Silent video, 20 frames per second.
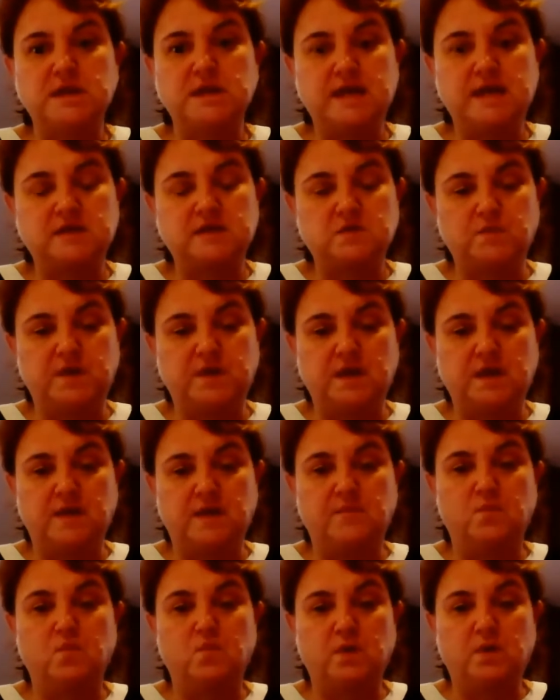next week
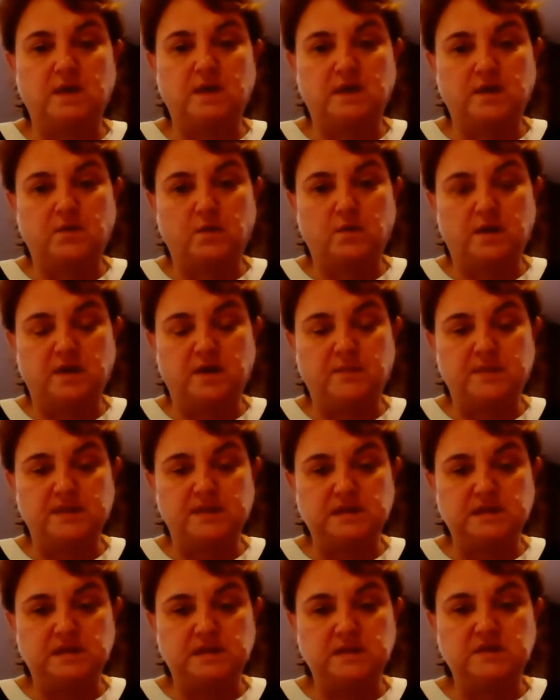I'm really, really
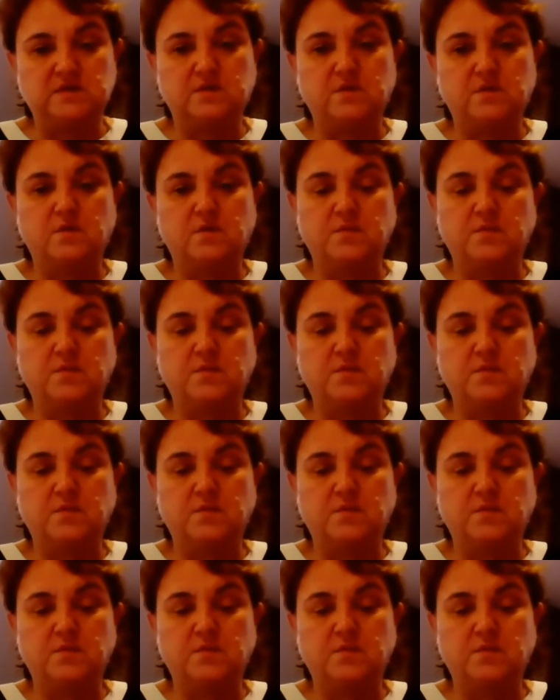busy, so it